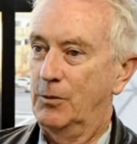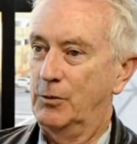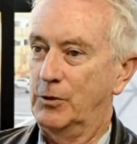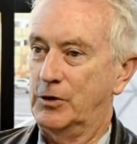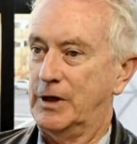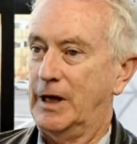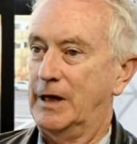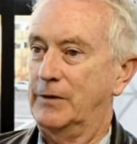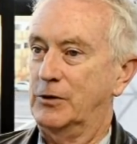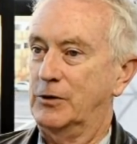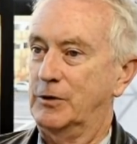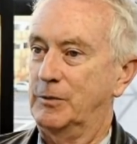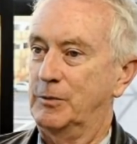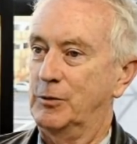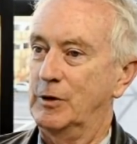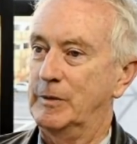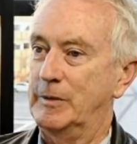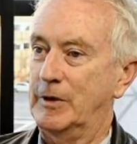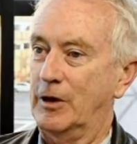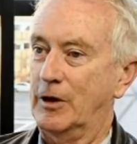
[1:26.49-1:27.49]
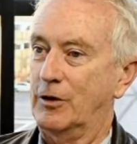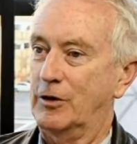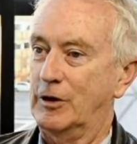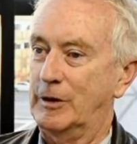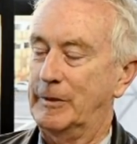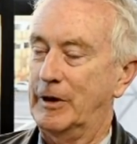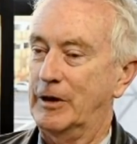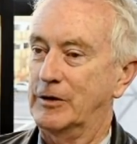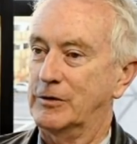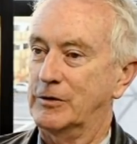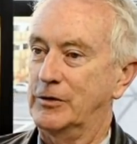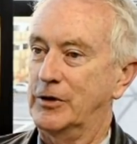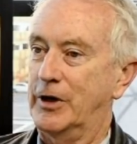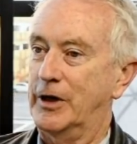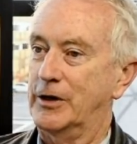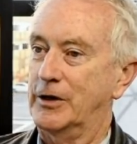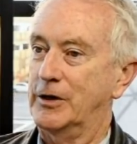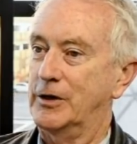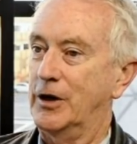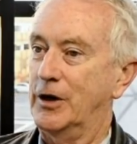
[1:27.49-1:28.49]
which gave us a booming economy until
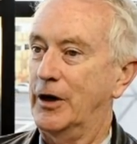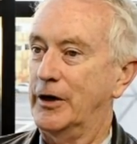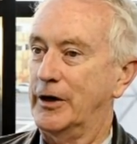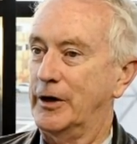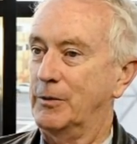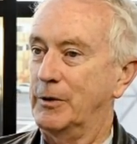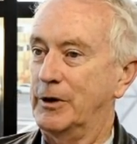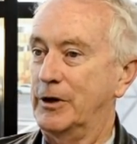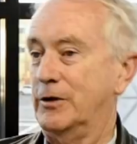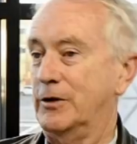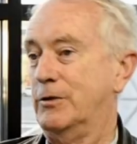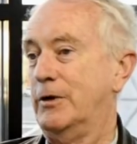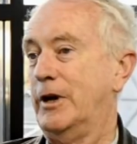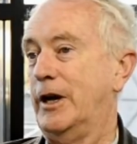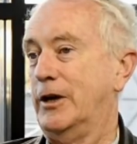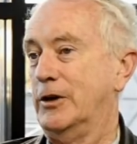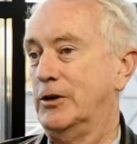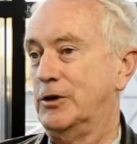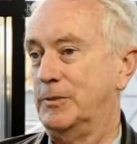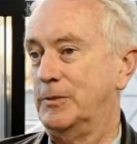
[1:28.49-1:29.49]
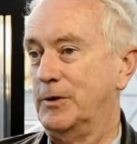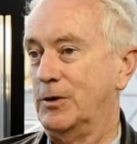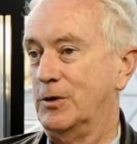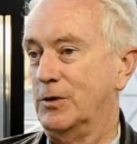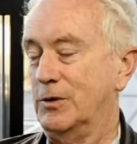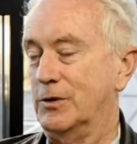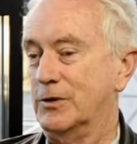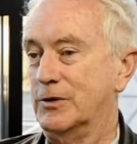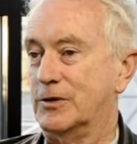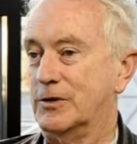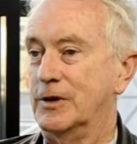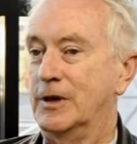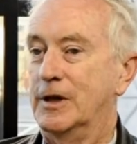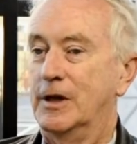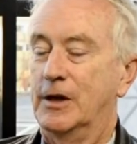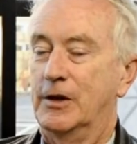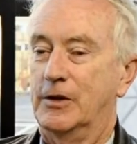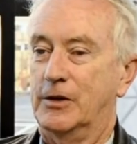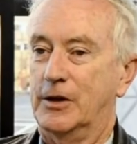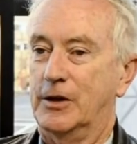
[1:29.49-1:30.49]
1990, when it crashed because
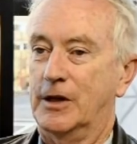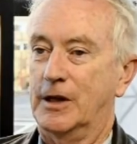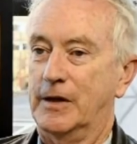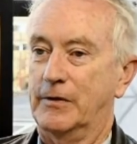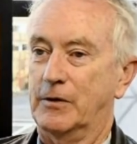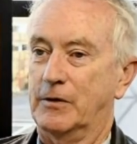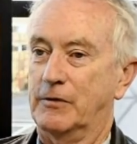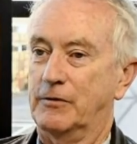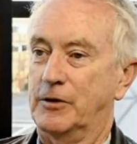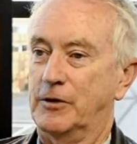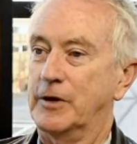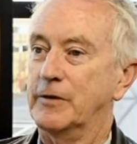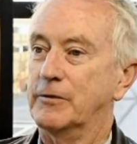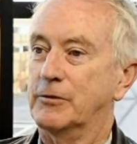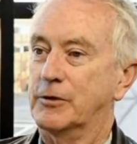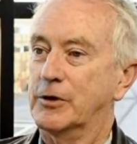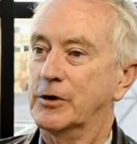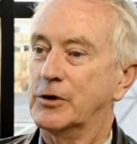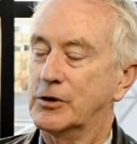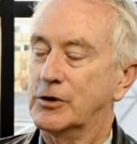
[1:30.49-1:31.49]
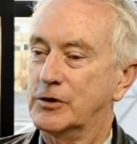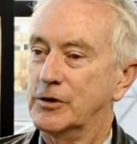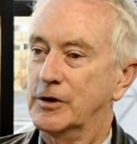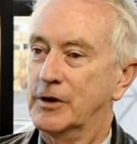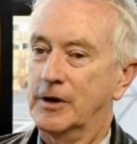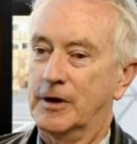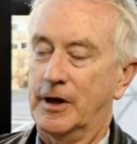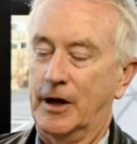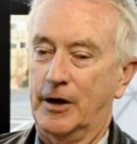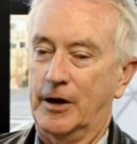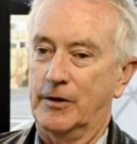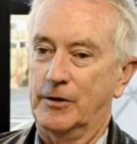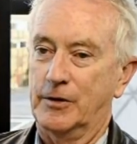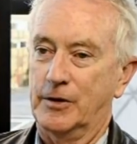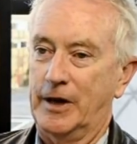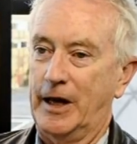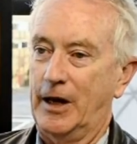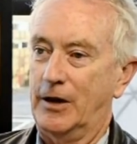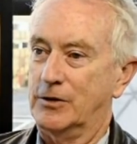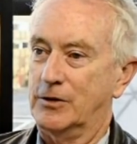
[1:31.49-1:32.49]
the level of leverage
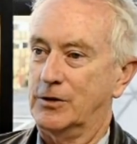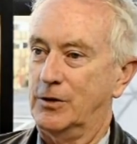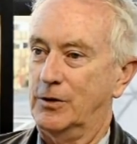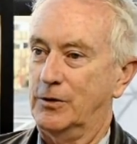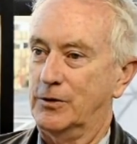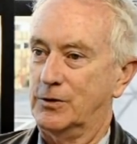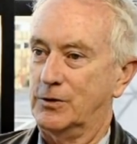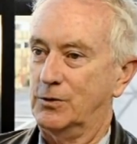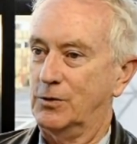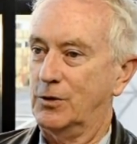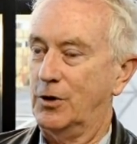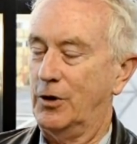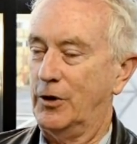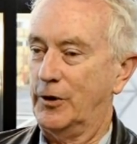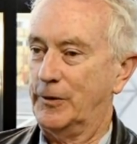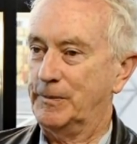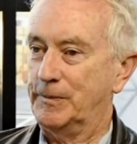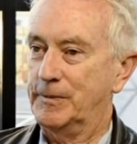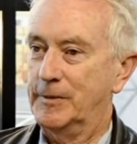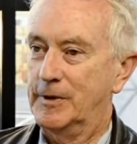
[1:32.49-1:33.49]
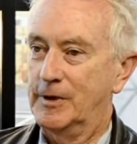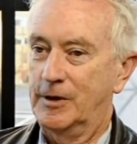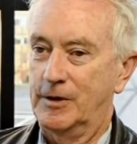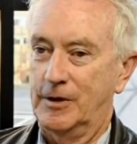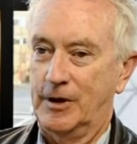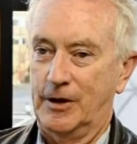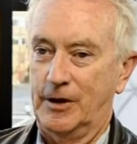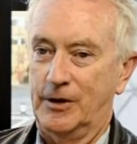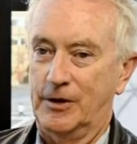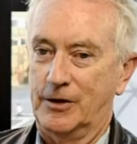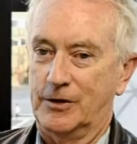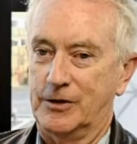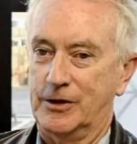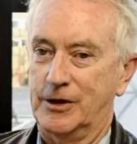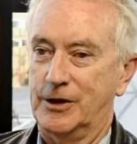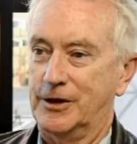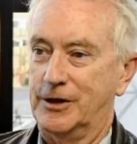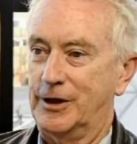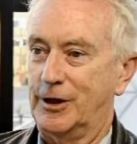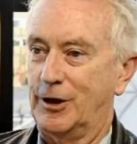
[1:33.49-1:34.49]
that households took on
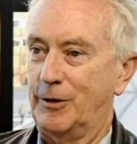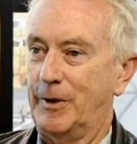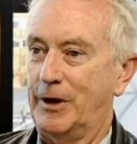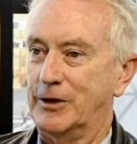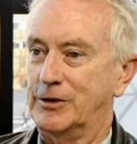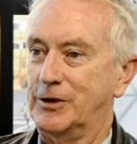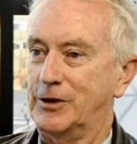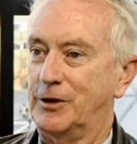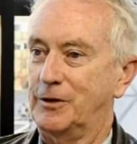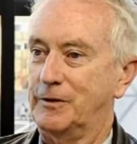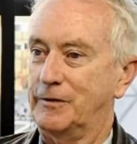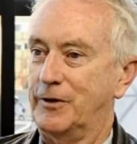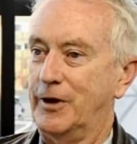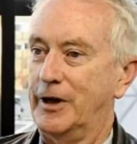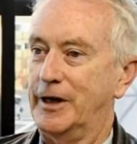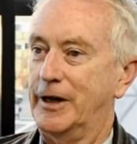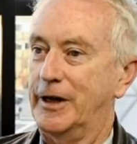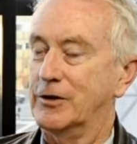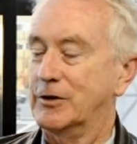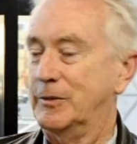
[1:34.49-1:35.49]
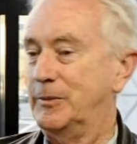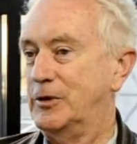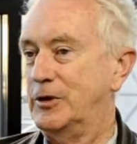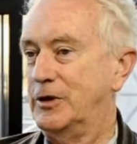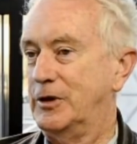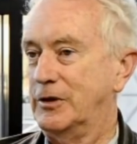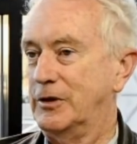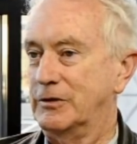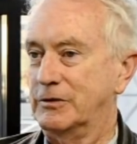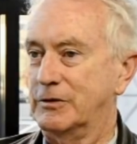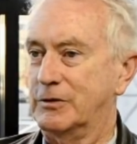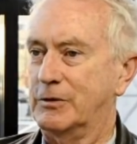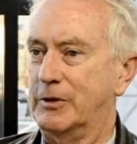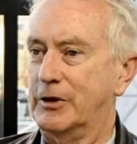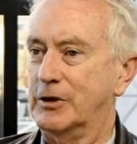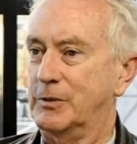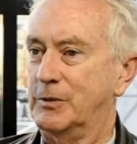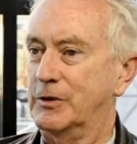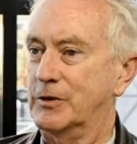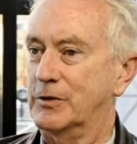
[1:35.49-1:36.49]
exceeded their capacity to finance, and particularly as
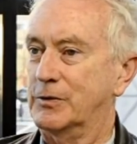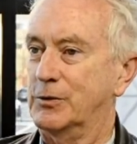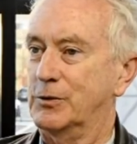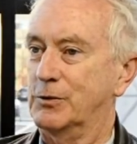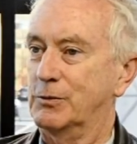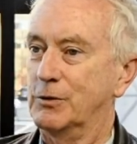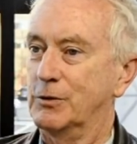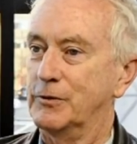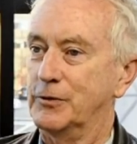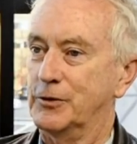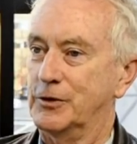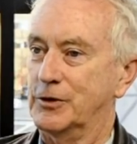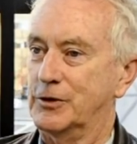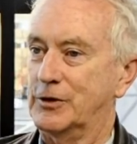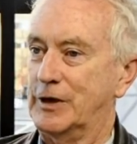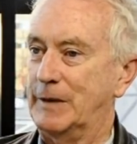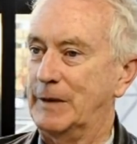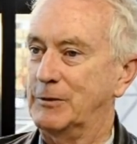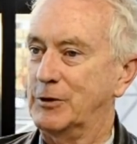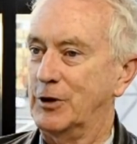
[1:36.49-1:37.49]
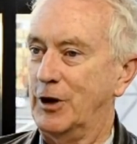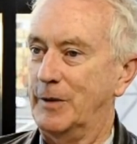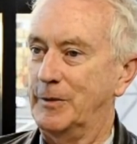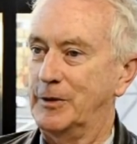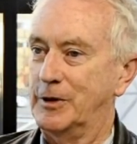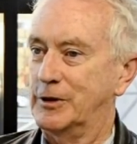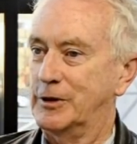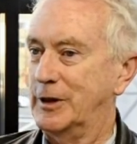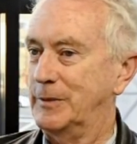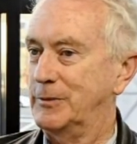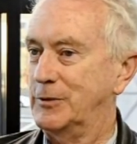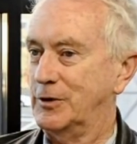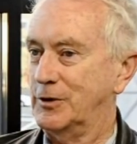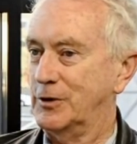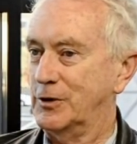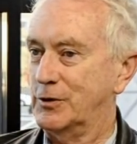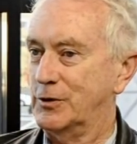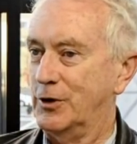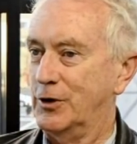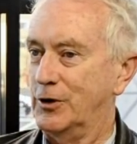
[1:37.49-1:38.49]
interest rates went through the roof at the same time in an attempt
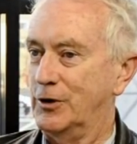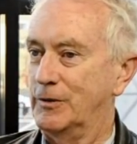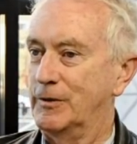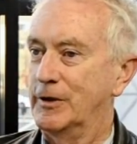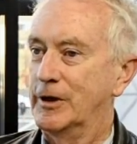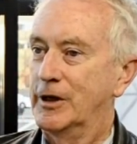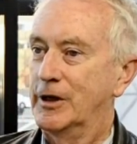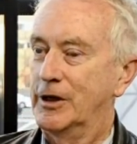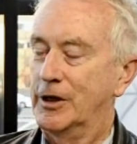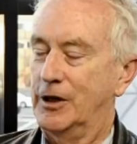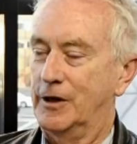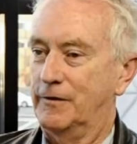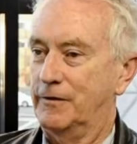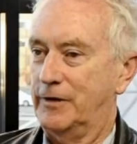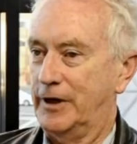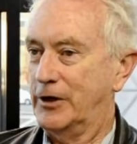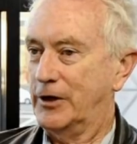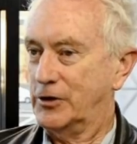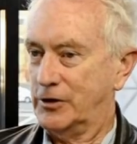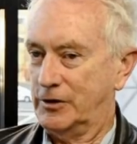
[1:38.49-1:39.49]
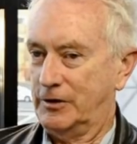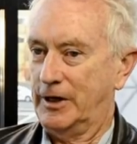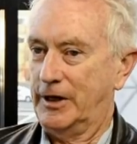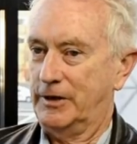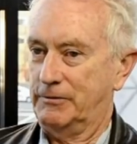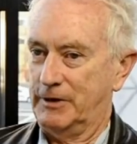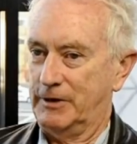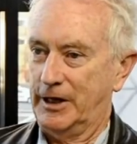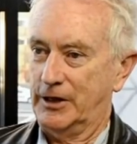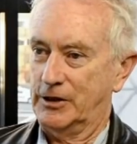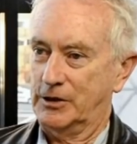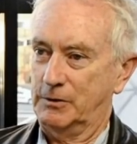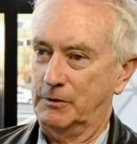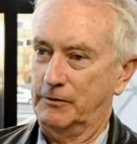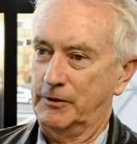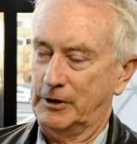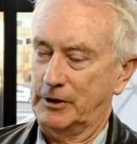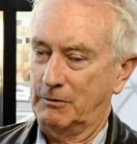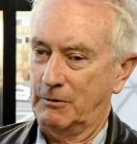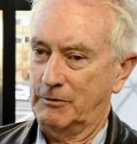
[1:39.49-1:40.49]
to control inflation,
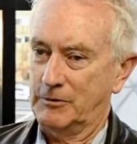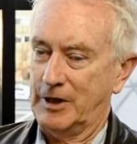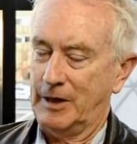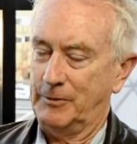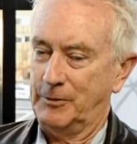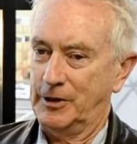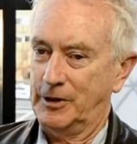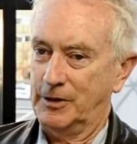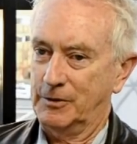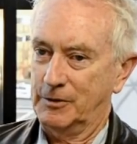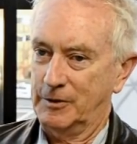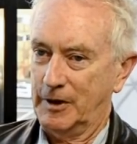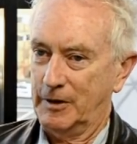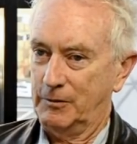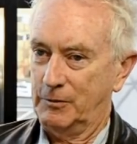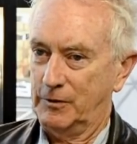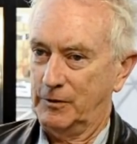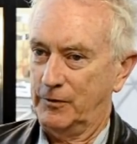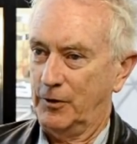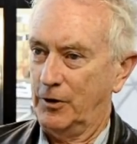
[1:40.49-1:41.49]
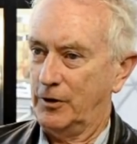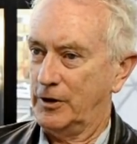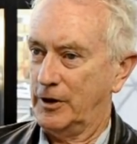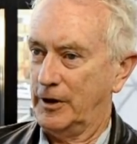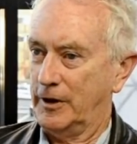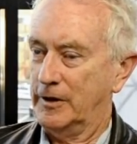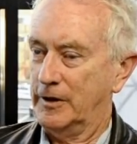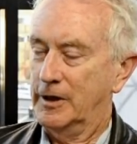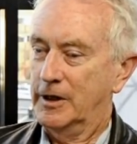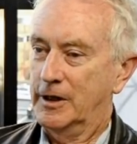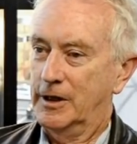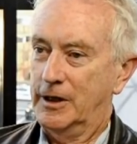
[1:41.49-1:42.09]
largely reflecting what was happening with Hawke